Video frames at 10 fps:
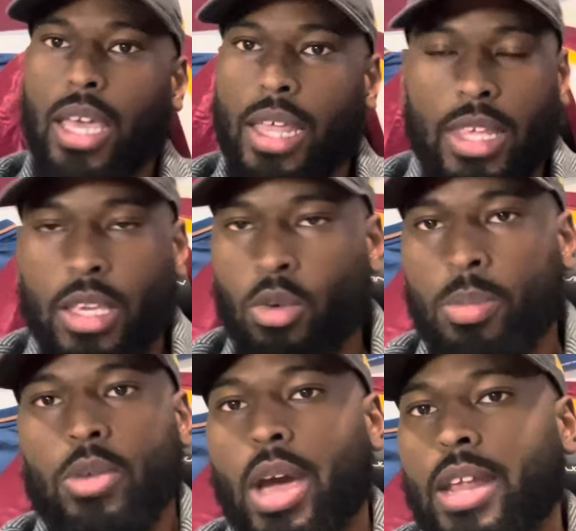I think he'll
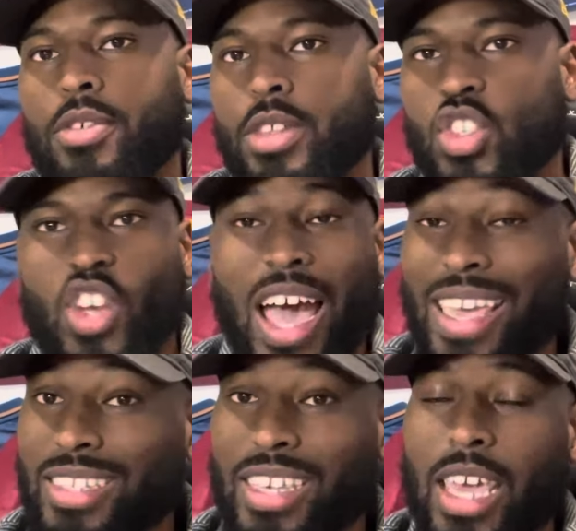be ready for the
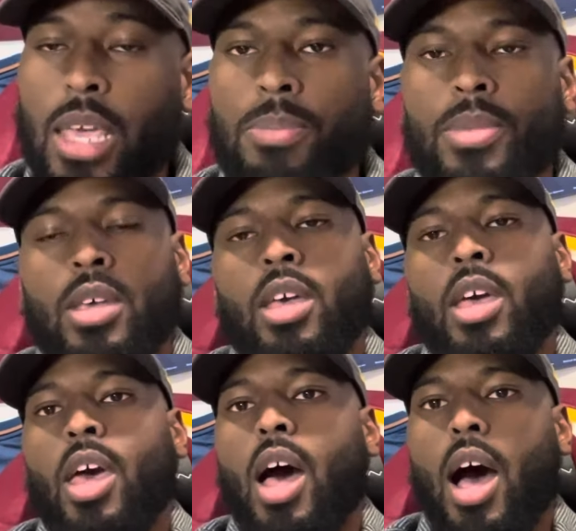Giants game
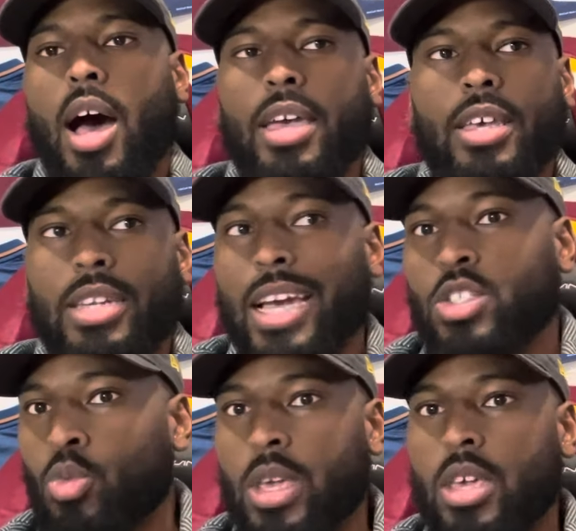
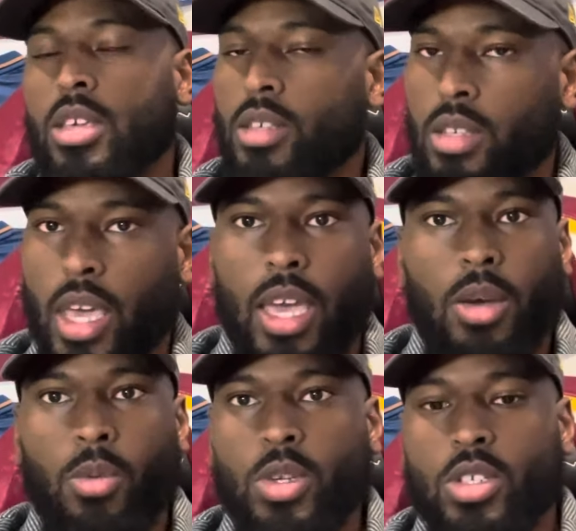next week.
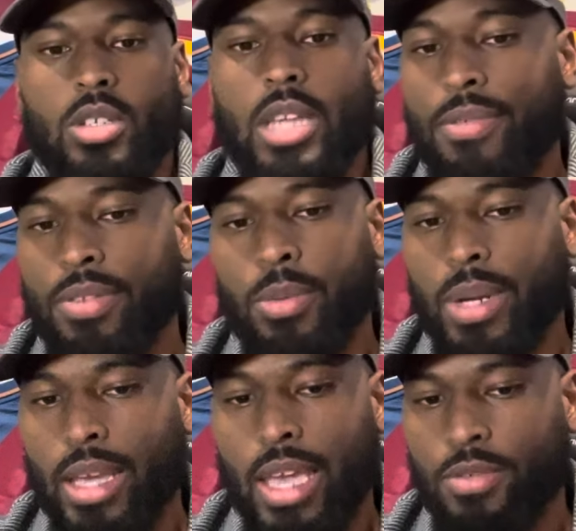And we should definitely win
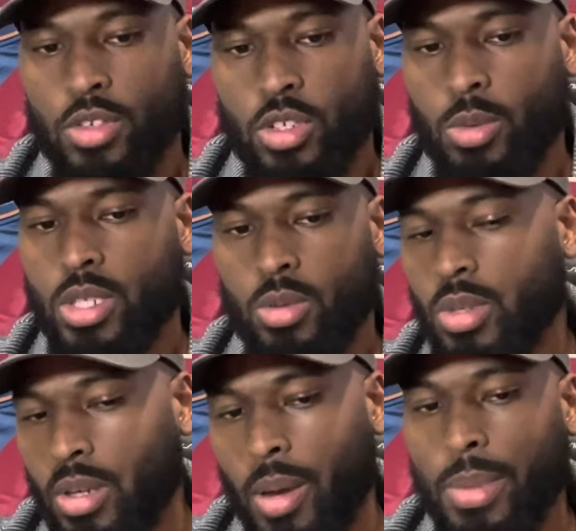that game for sure.
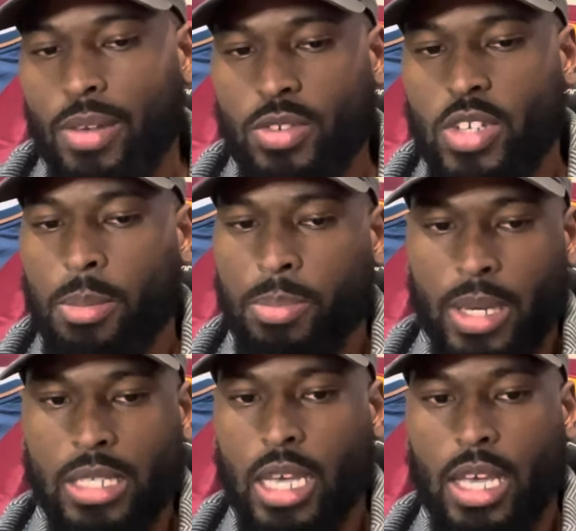I mean, if Jayden
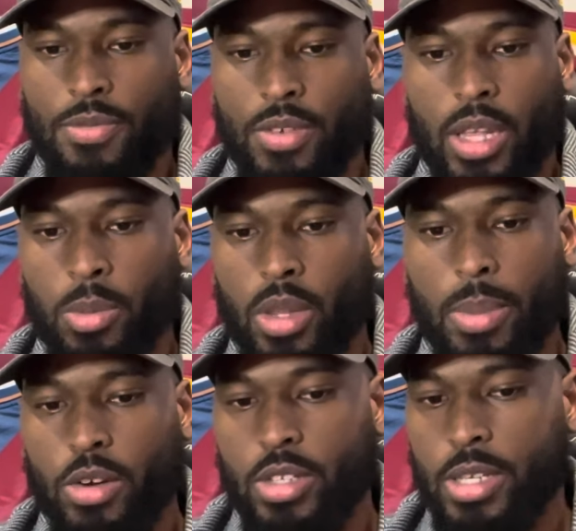plays, I feel like we're the
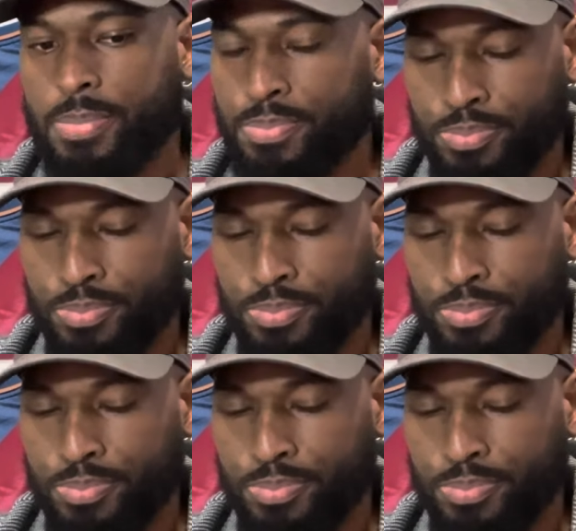better team